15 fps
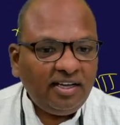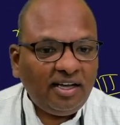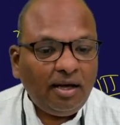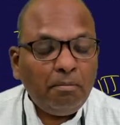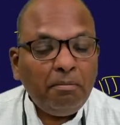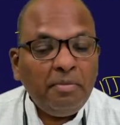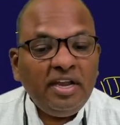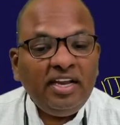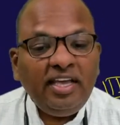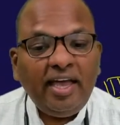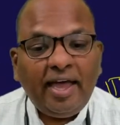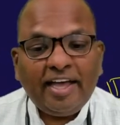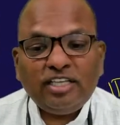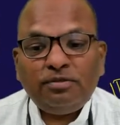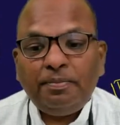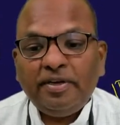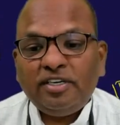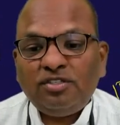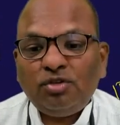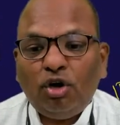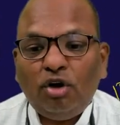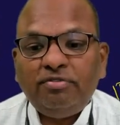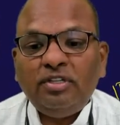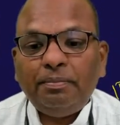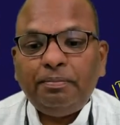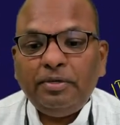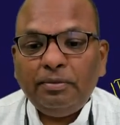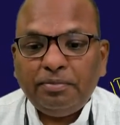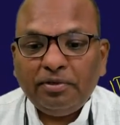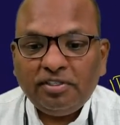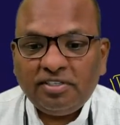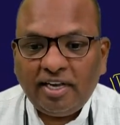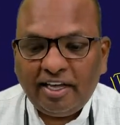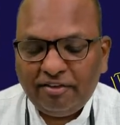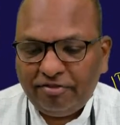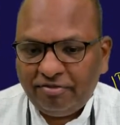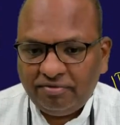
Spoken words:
many aspects of the people's life.